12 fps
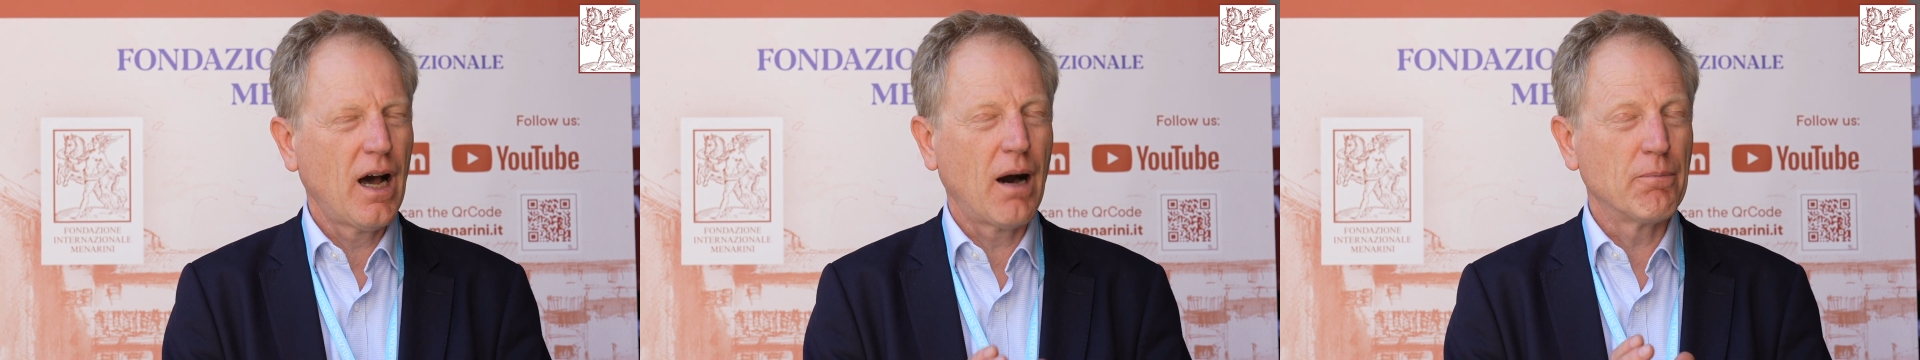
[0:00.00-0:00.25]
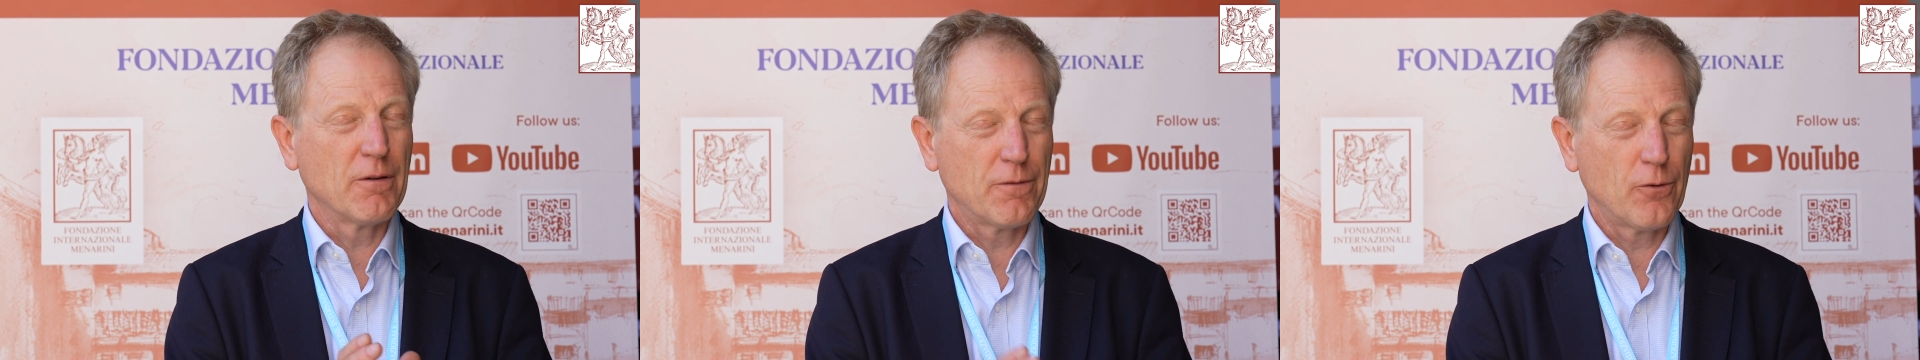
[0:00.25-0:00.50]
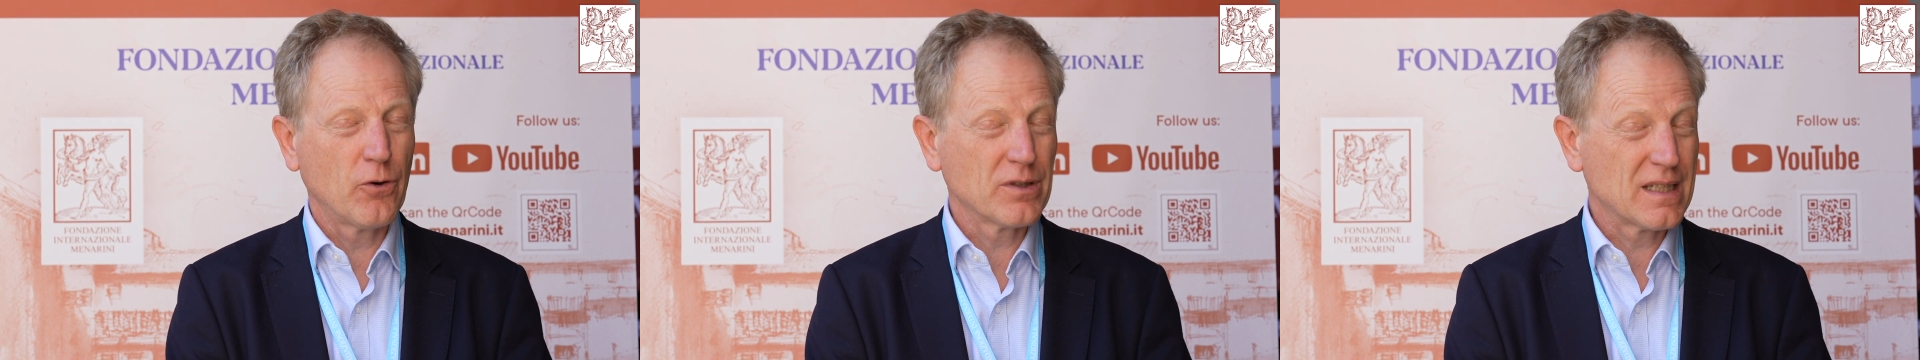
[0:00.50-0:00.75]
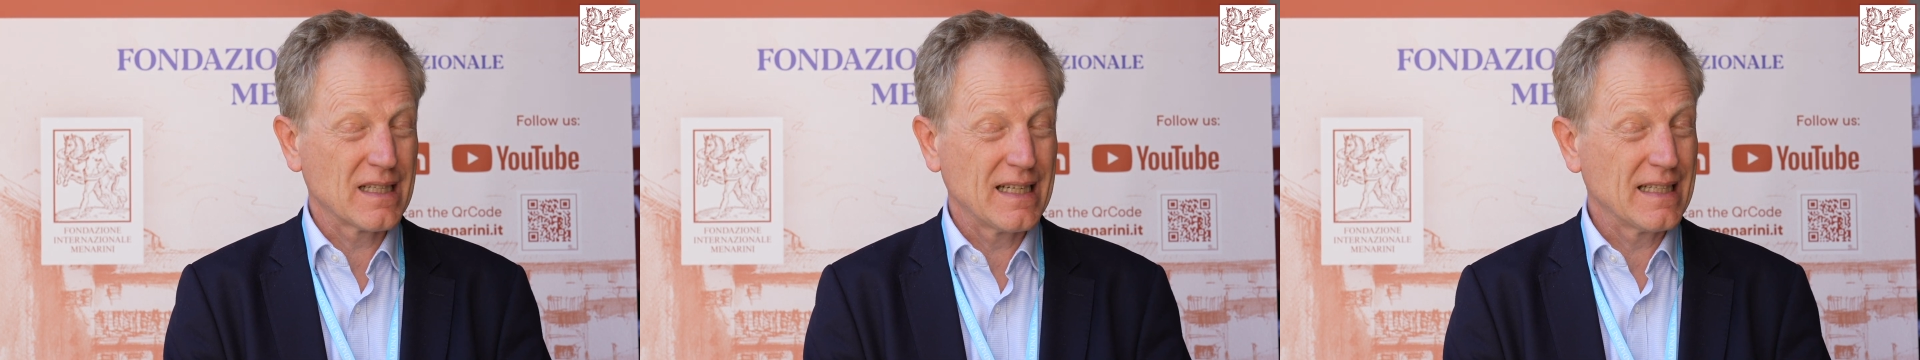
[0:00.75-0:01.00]
are before
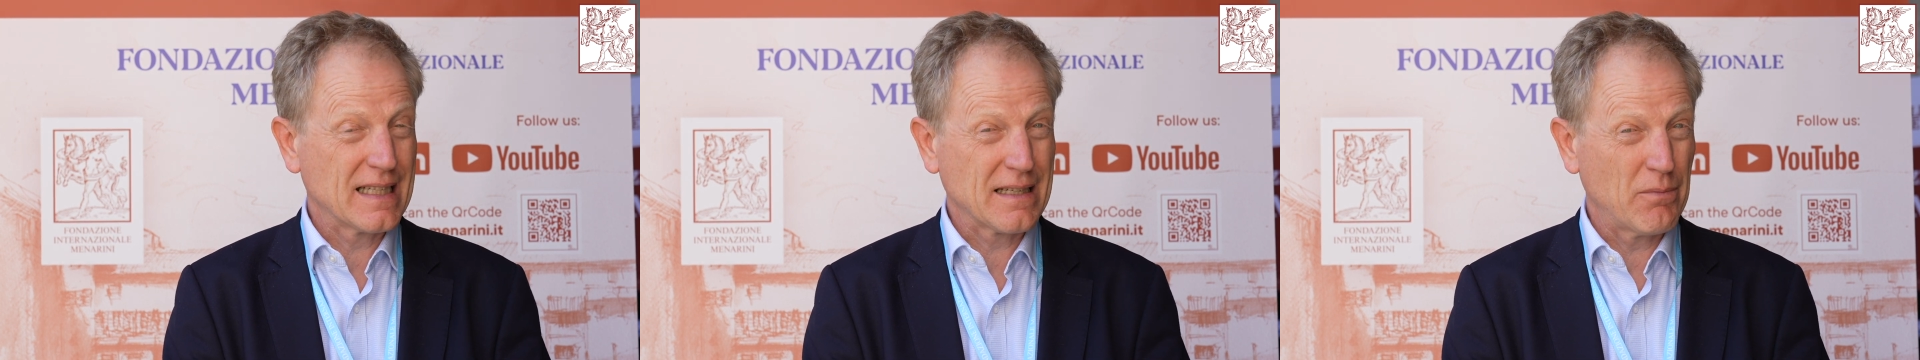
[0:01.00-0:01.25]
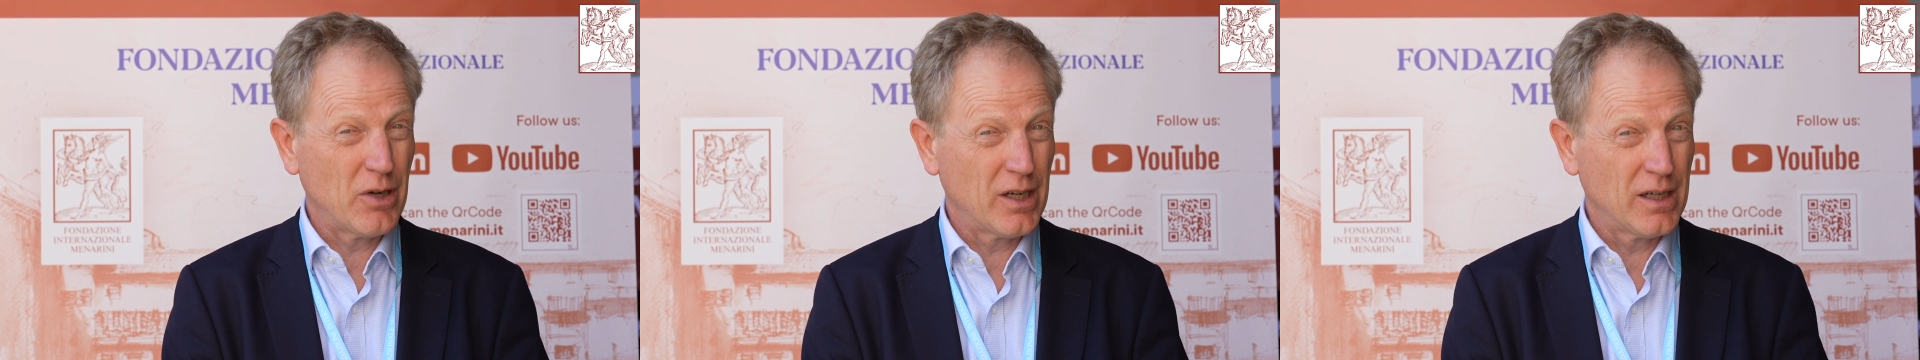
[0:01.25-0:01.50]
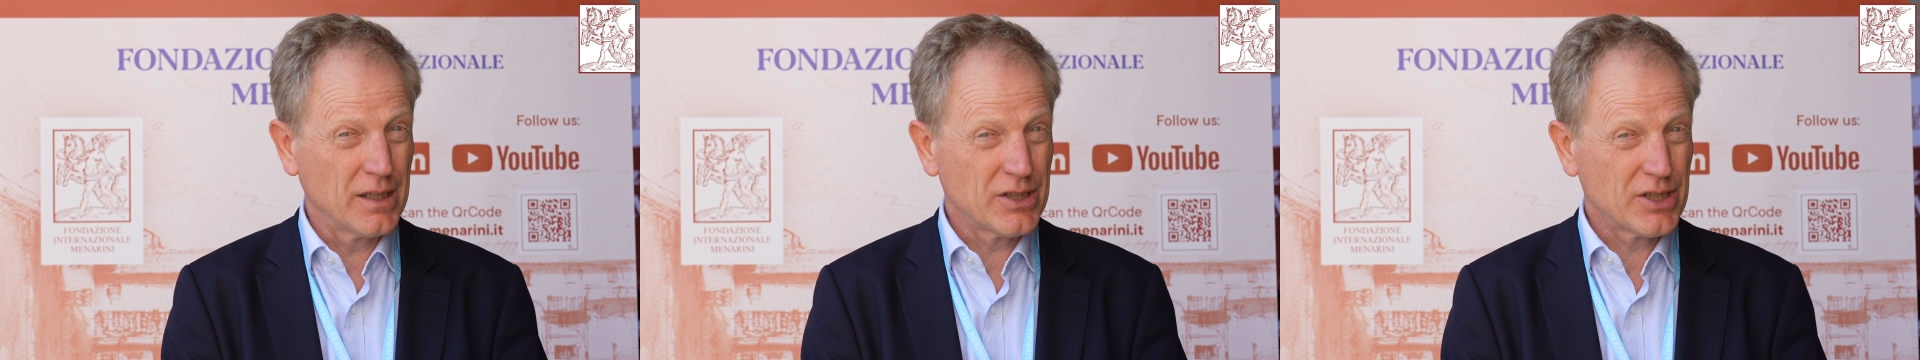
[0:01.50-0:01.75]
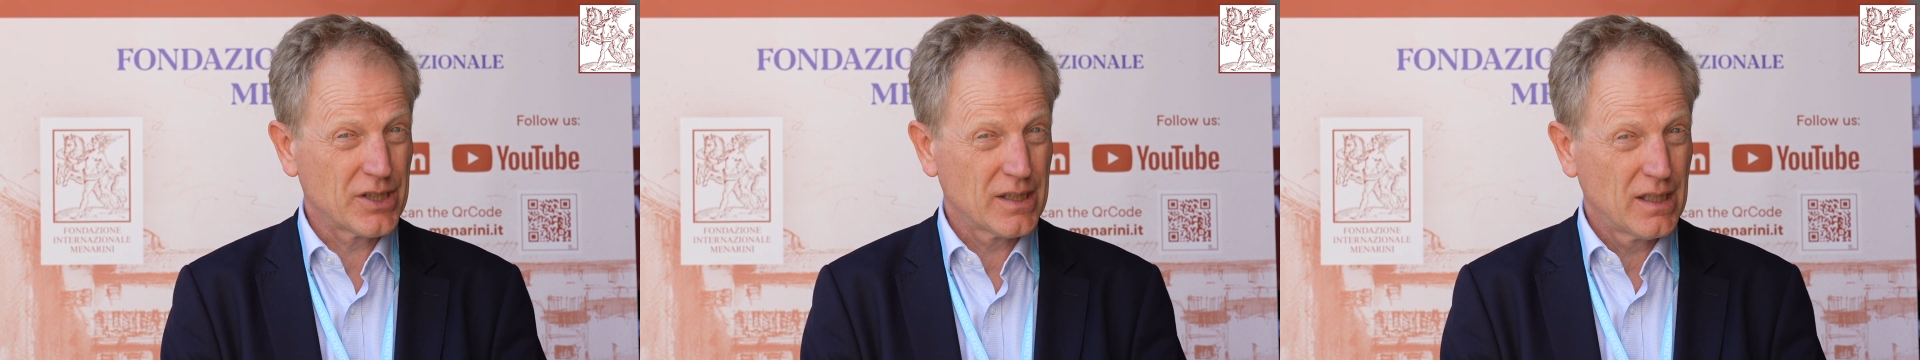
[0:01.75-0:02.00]
disease has
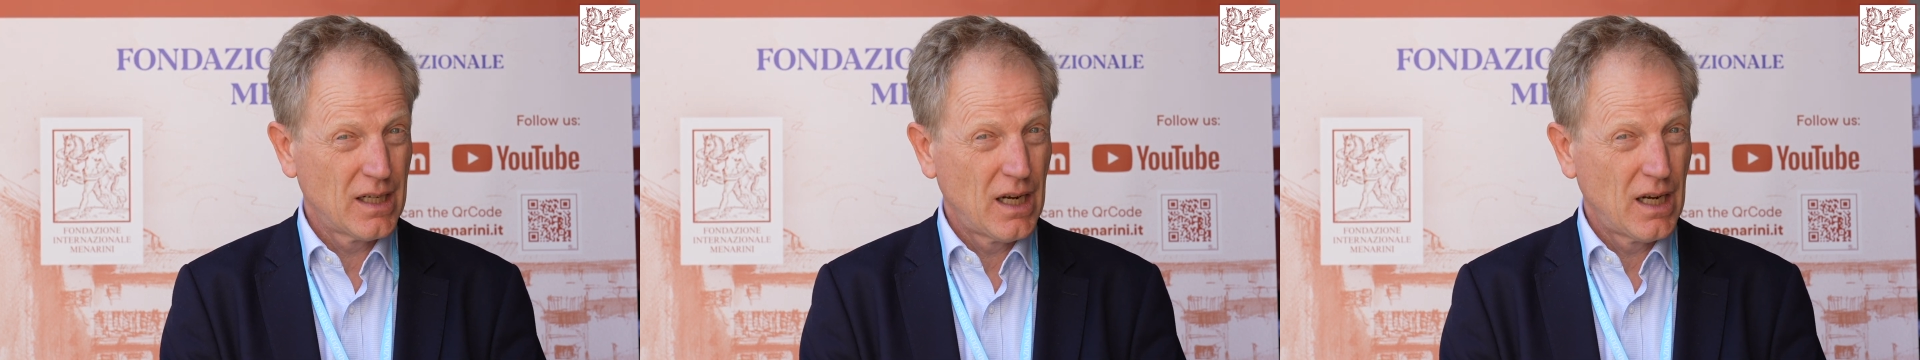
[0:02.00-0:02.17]
emerged.